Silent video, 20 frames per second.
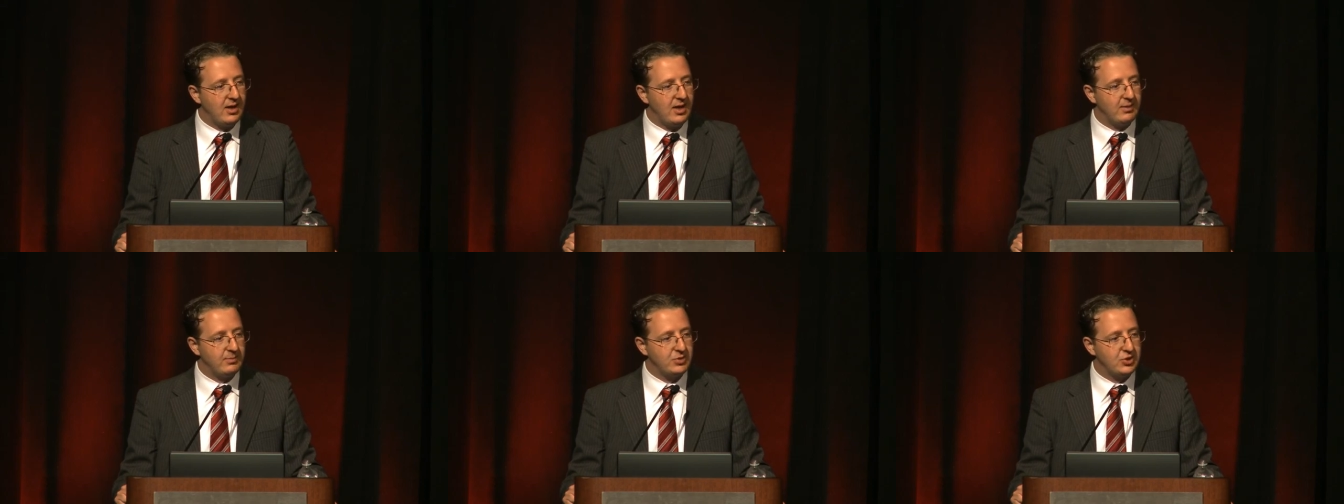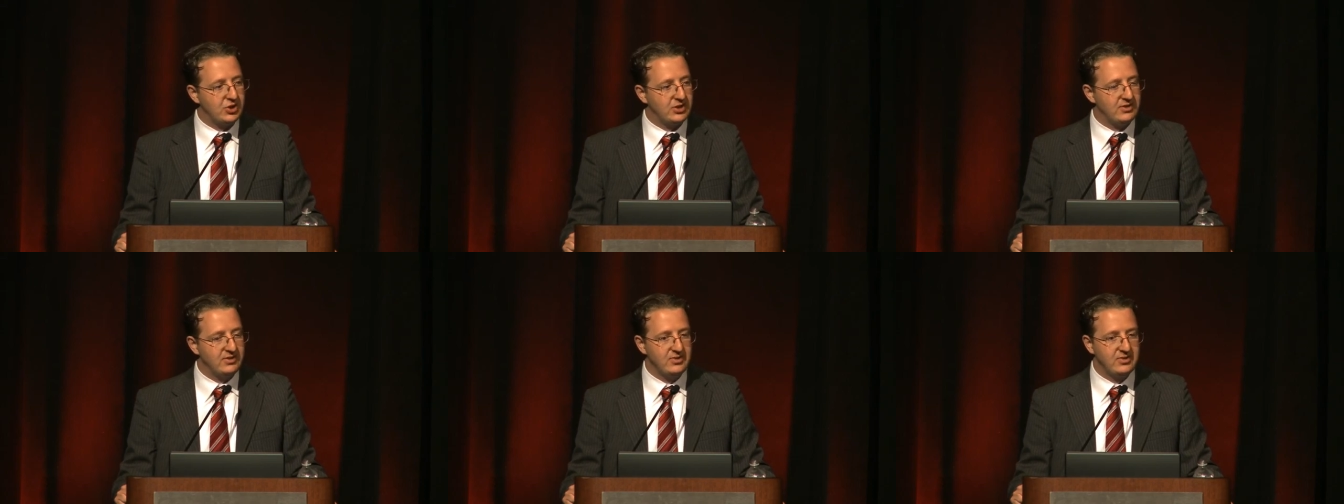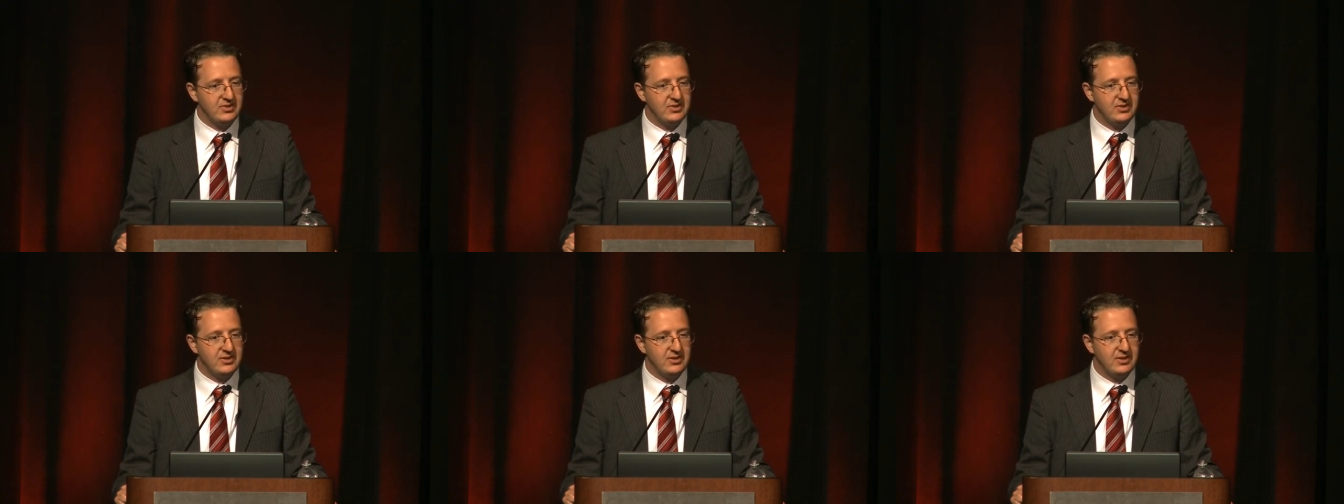
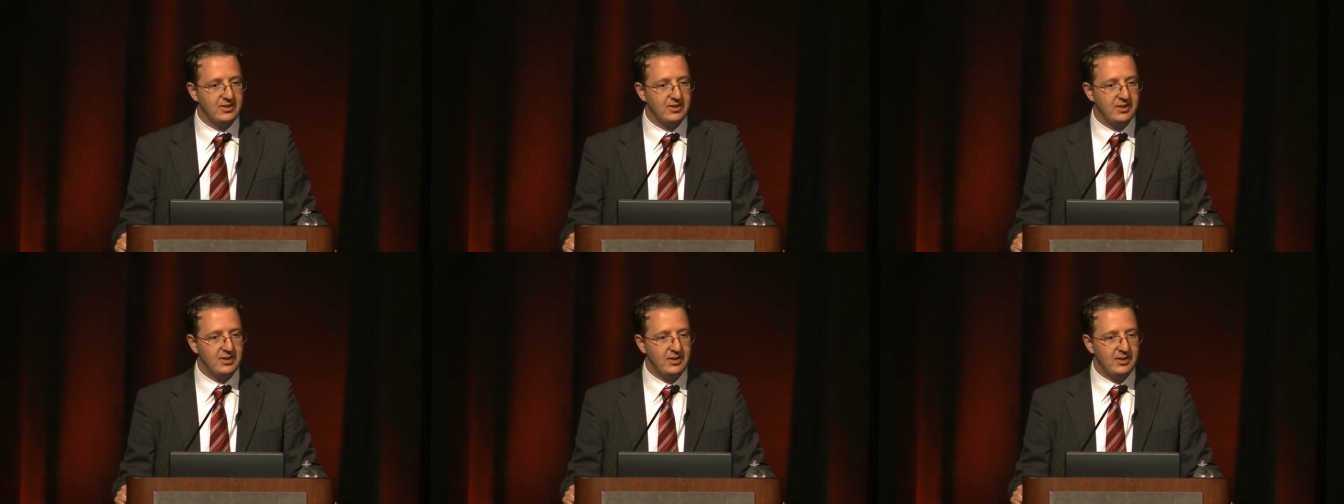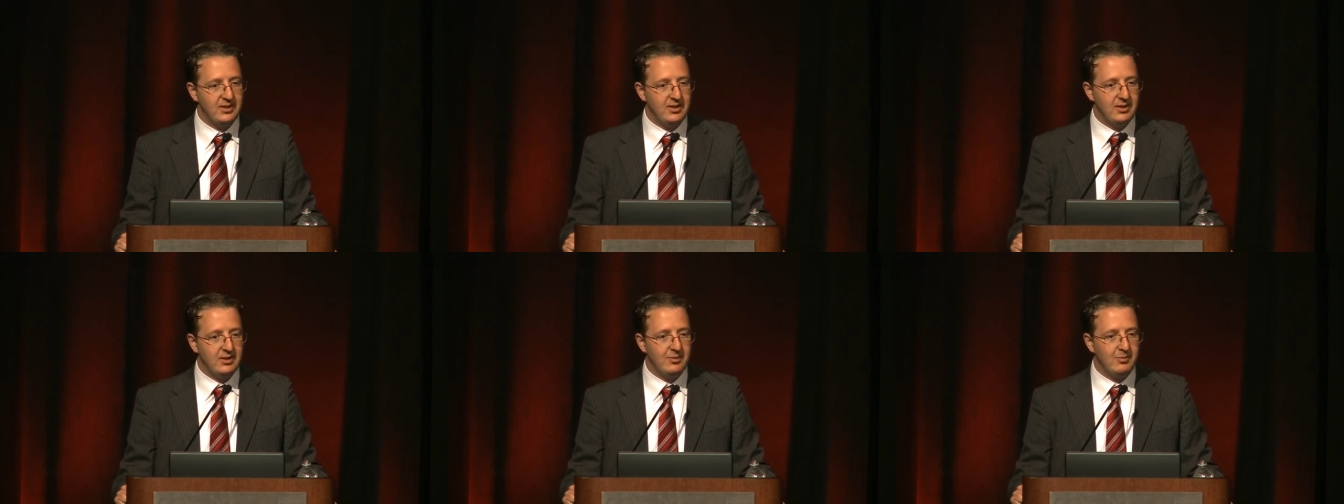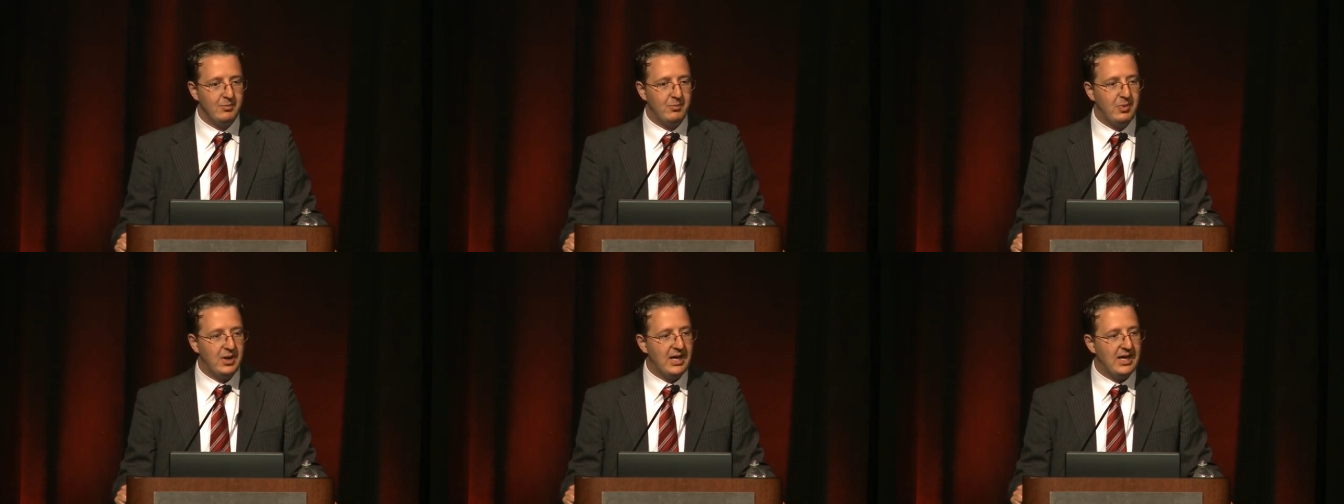options.
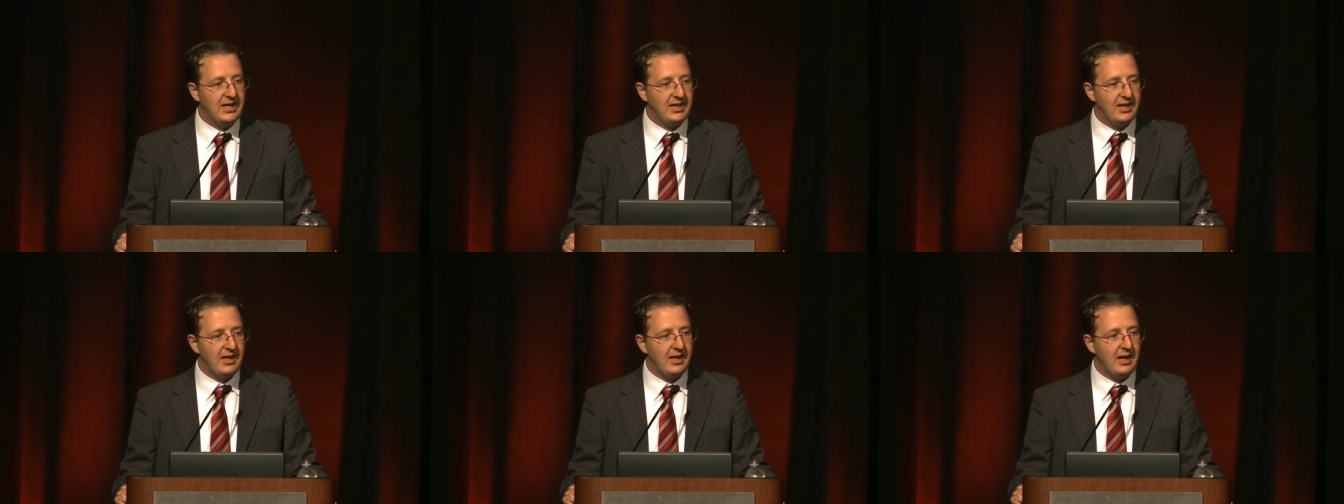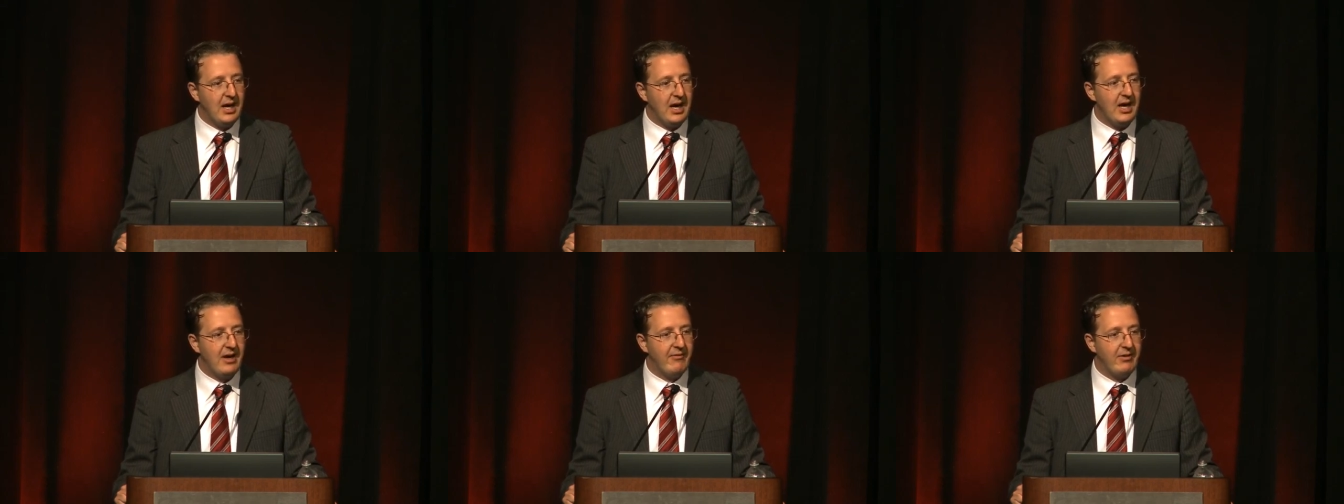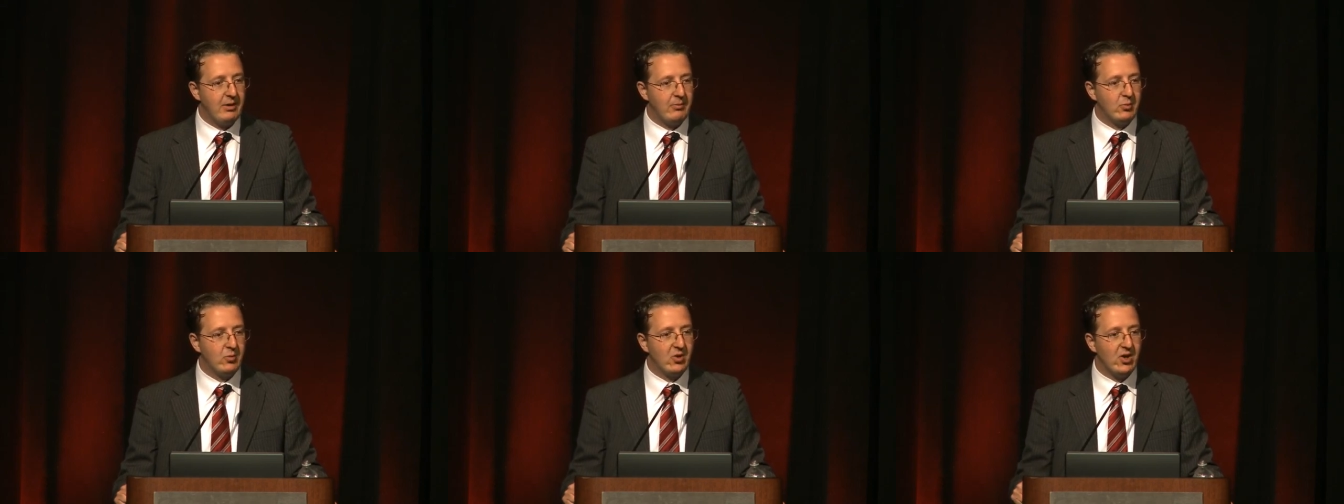But if
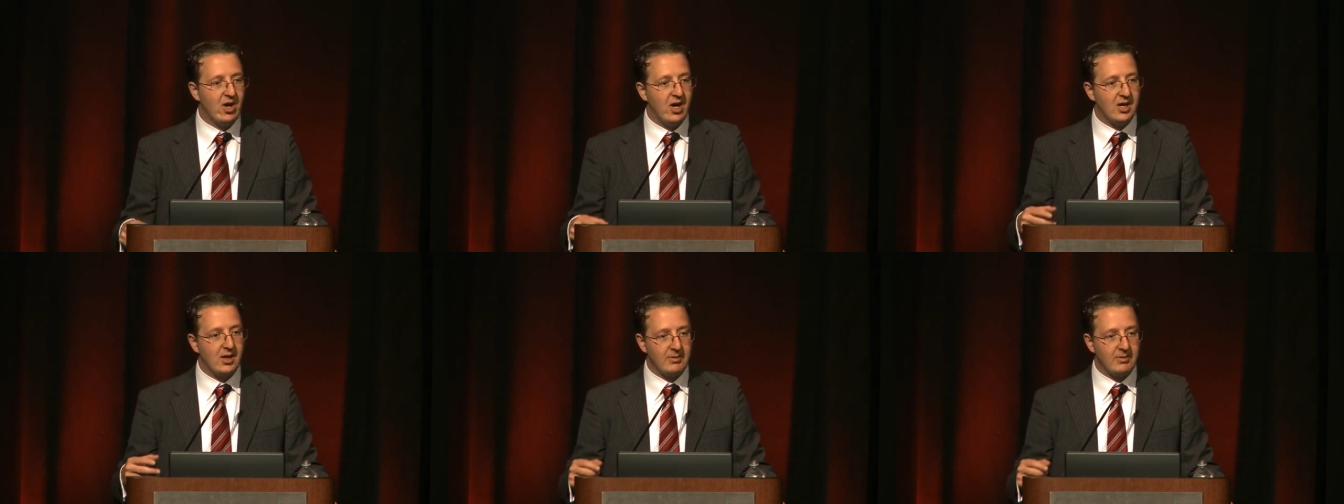I'm wrong,